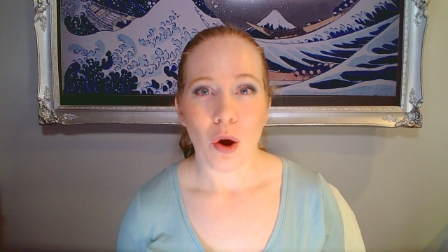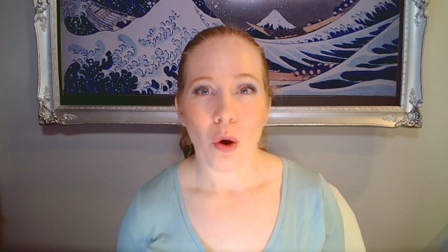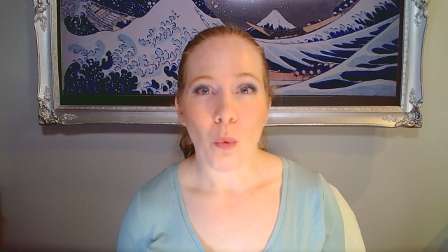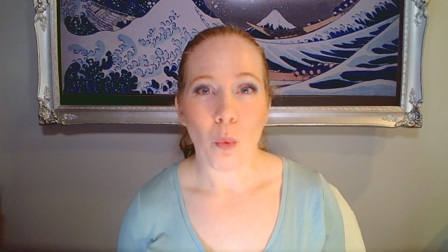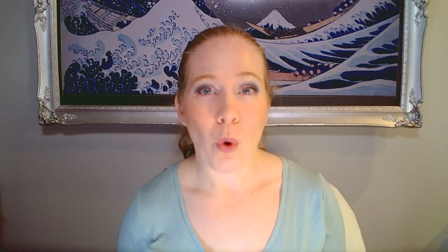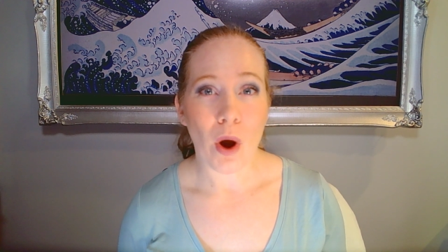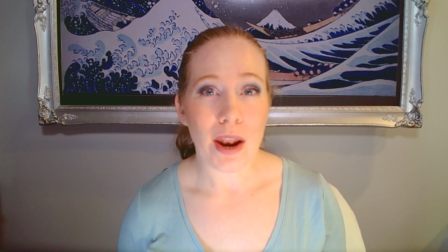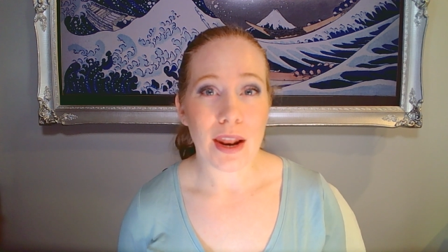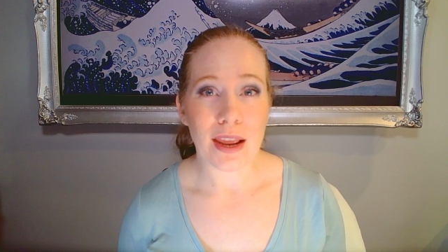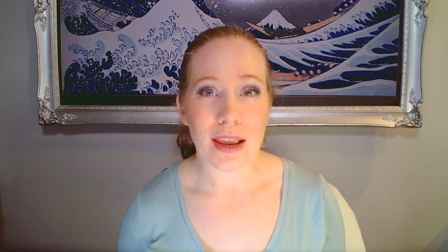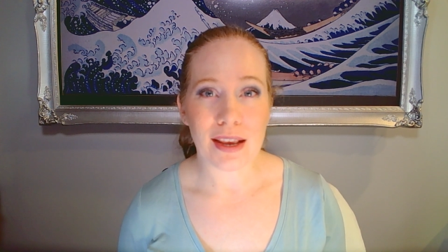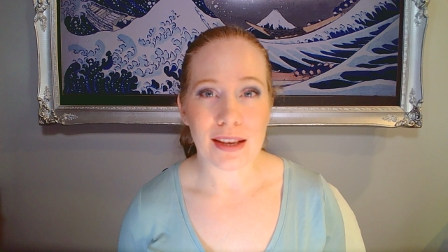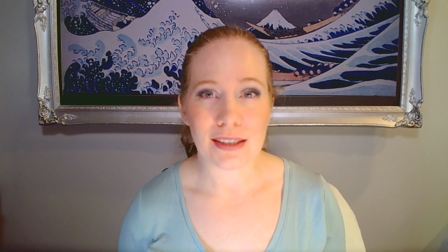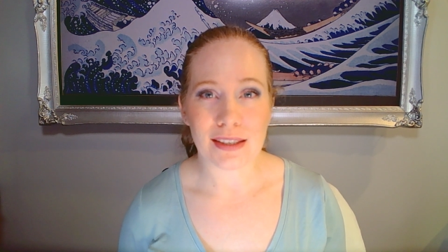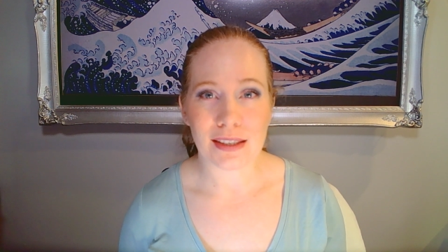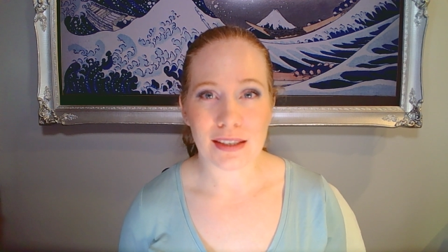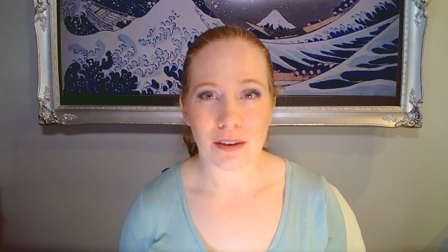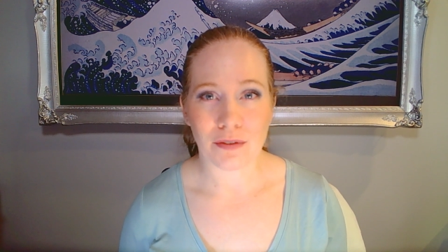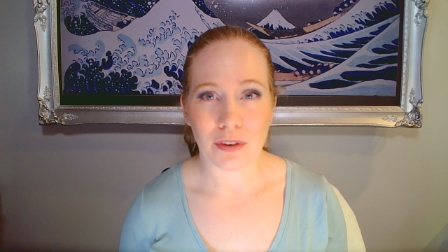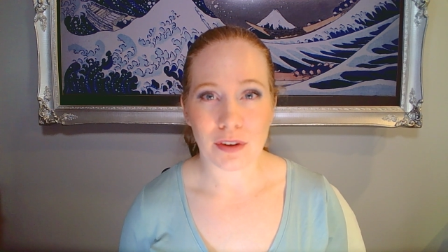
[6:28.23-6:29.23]
what is
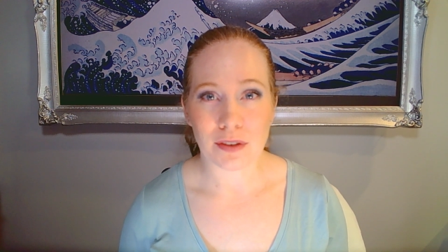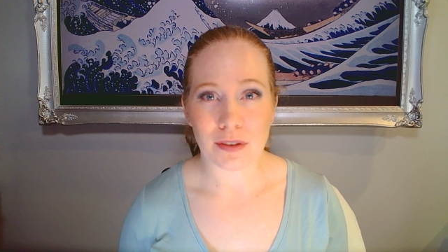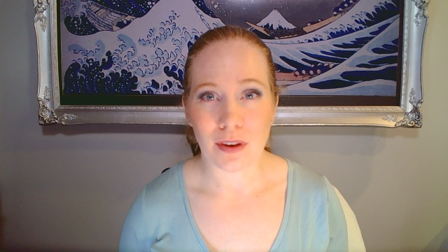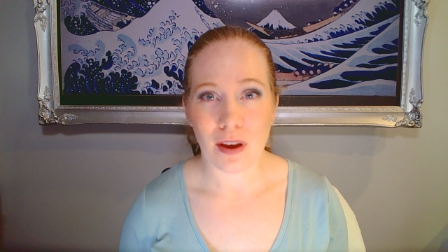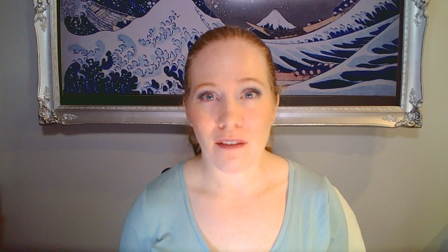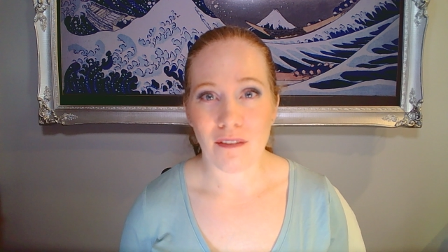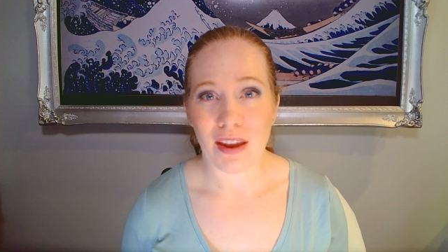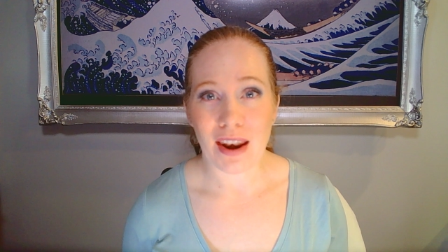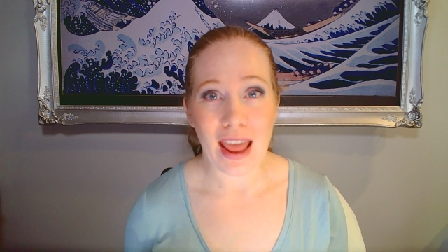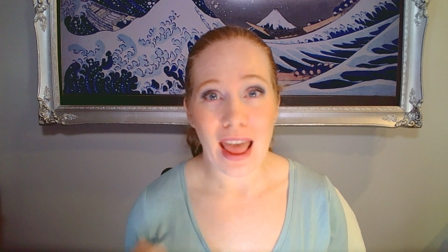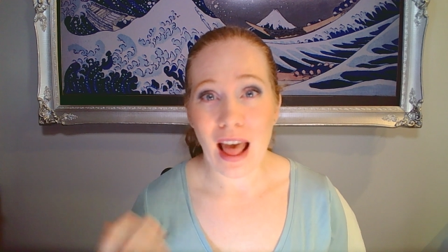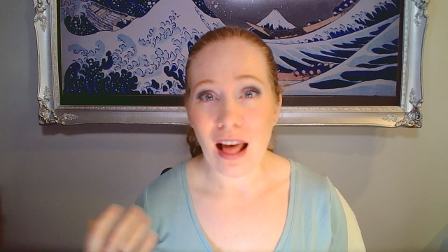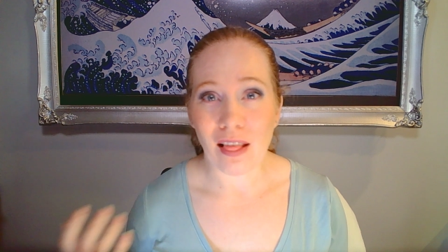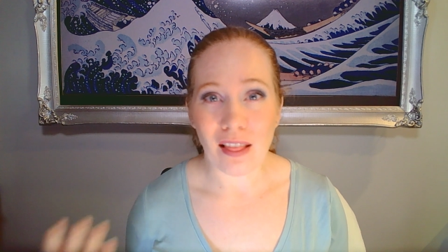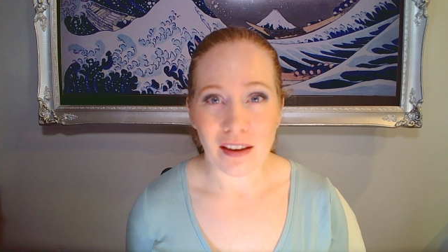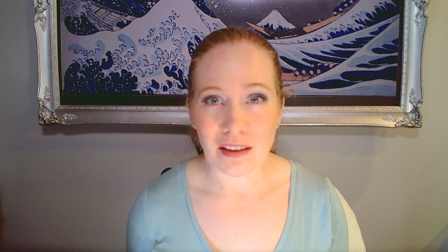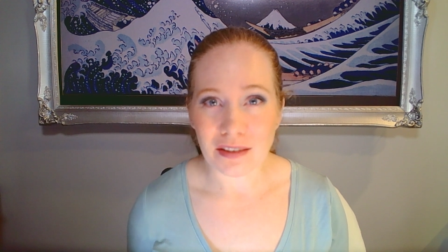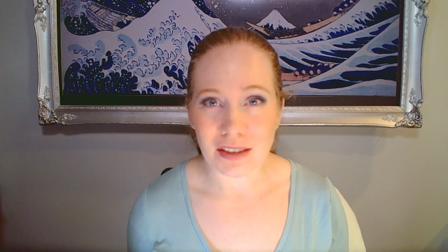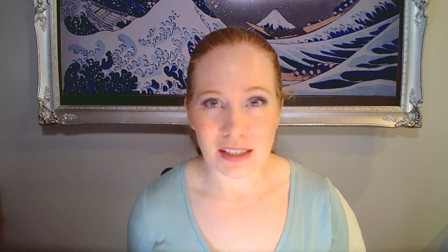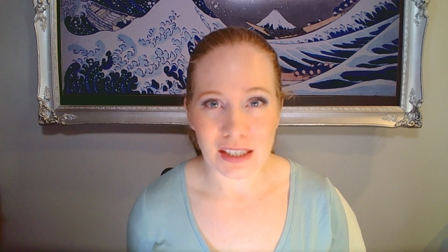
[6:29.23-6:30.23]
the difference of an
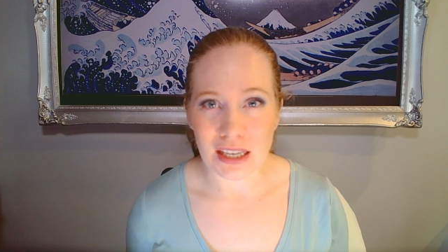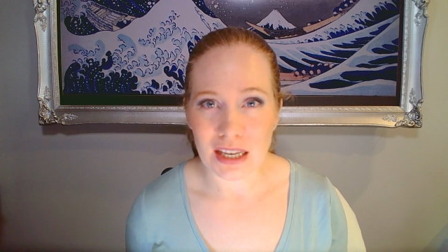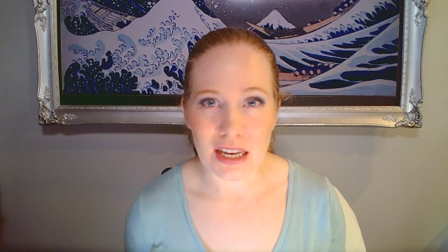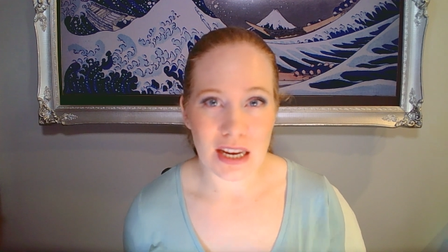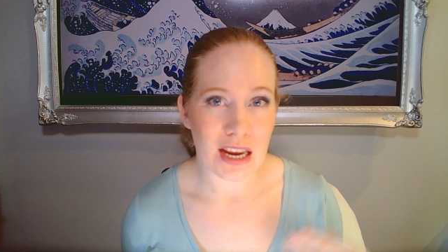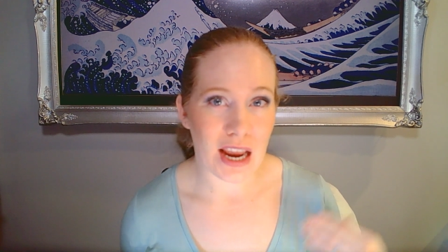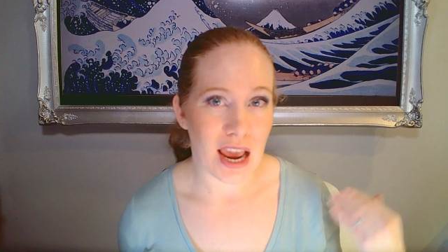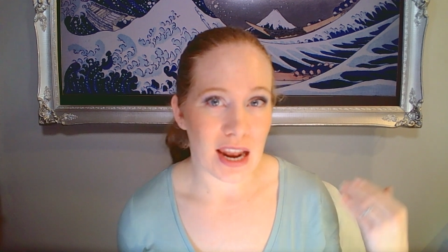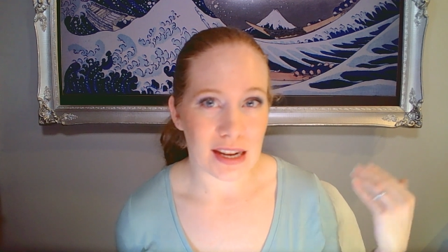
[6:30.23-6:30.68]
LLC